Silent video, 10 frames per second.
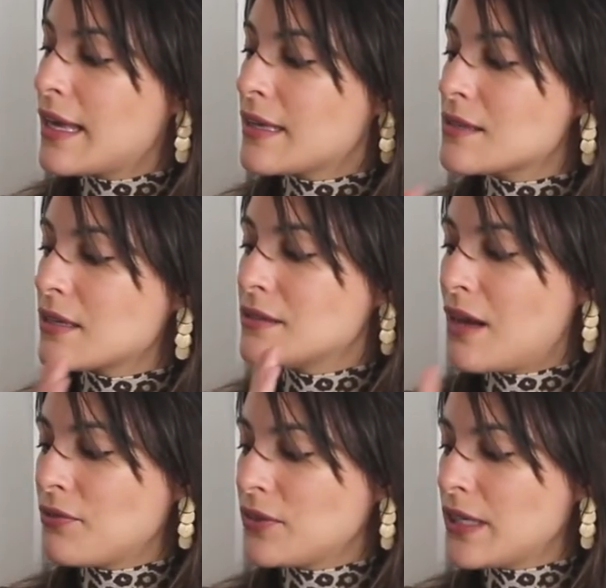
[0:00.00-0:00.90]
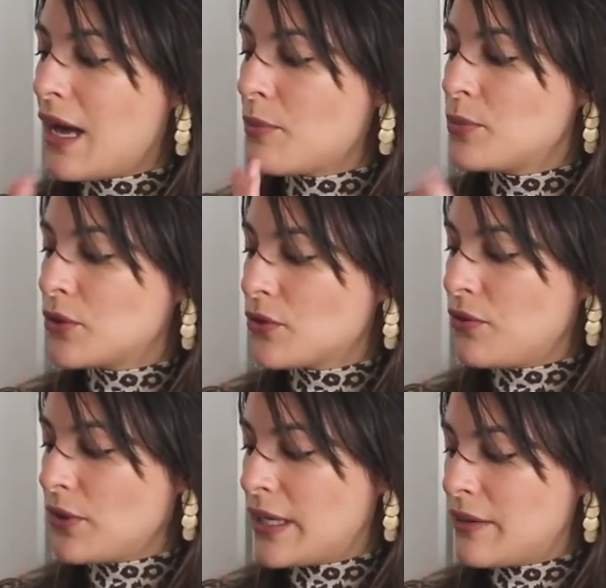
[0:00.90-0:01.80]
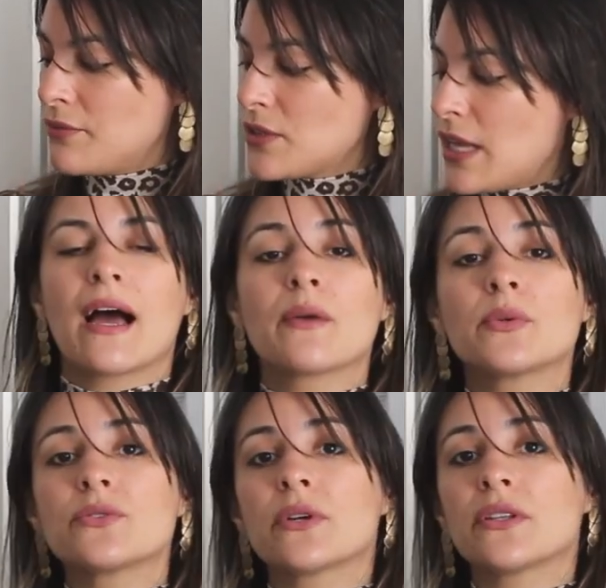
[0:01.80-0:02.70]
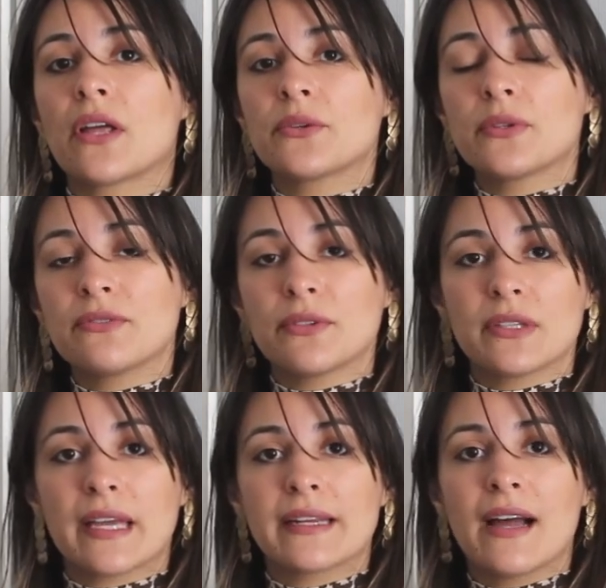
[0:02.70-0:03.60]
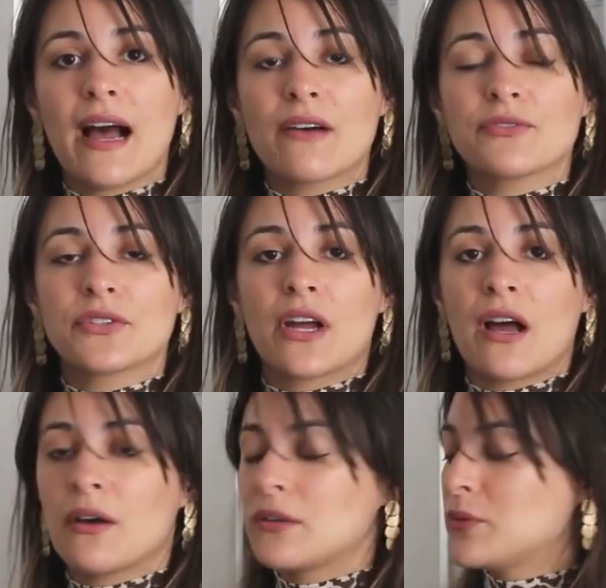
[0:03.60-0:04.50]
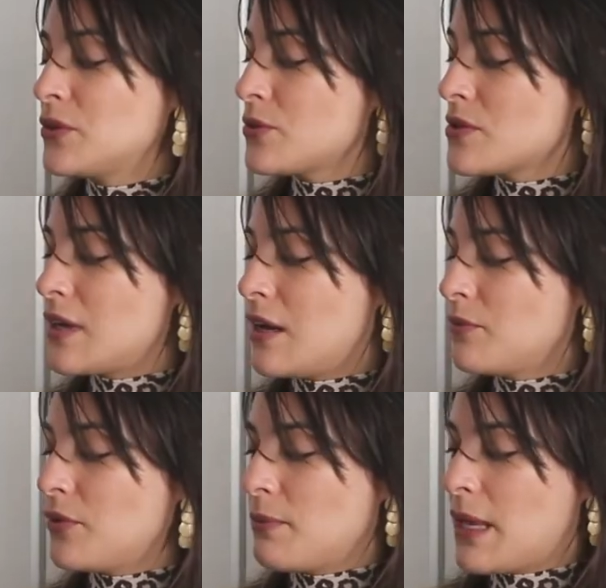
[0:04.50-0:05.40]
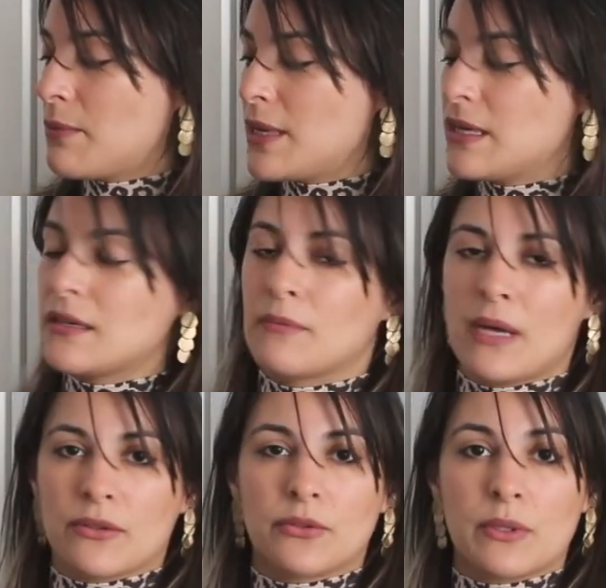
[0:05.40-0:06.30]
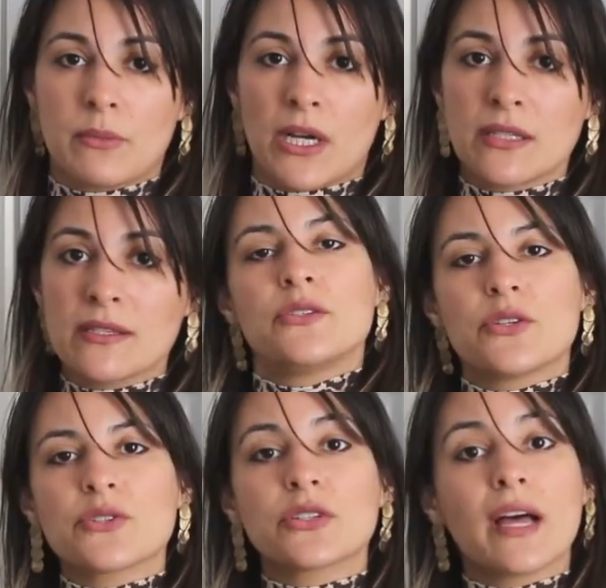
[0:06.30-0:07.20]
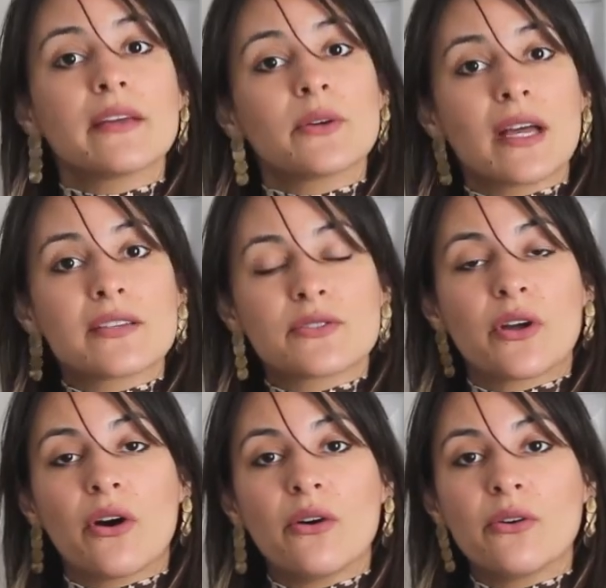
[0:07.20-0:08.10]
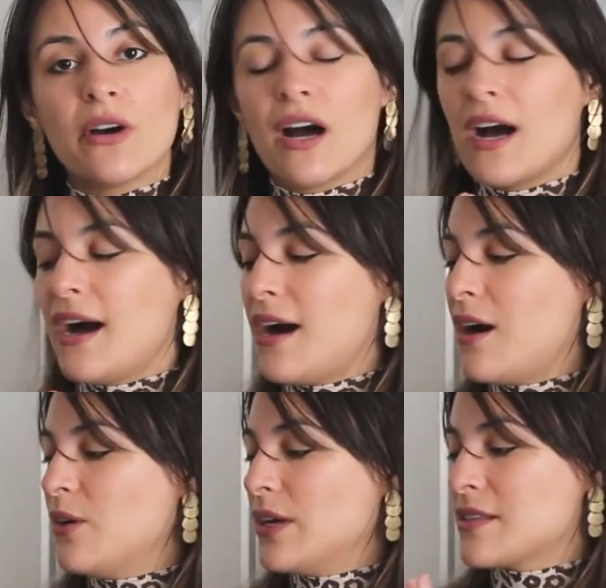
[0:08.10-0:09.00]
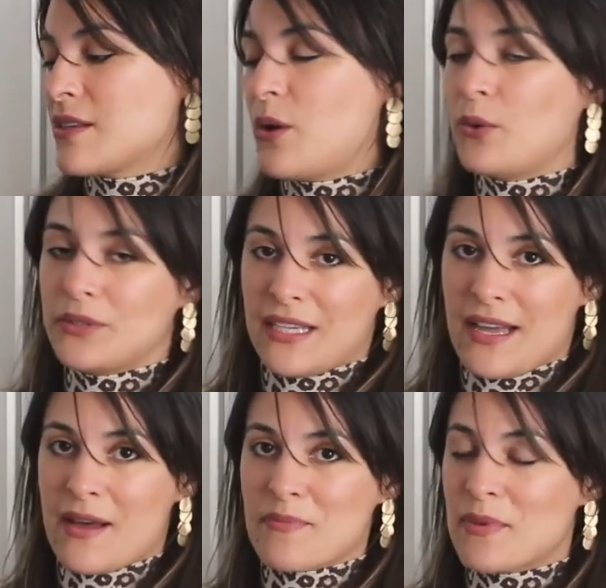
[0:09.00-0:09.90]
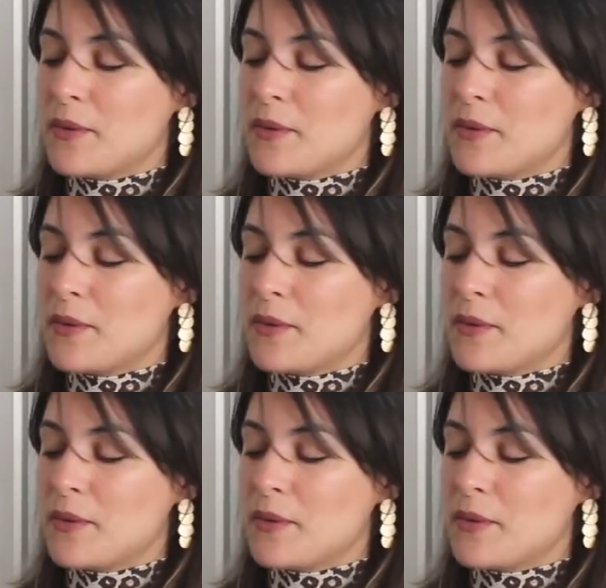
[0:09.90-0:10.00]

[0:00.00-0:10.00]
It's definitely a beautiful gift. I will do another review later after I use them for maybe about 3 months, just to let you guys know how it's holding up.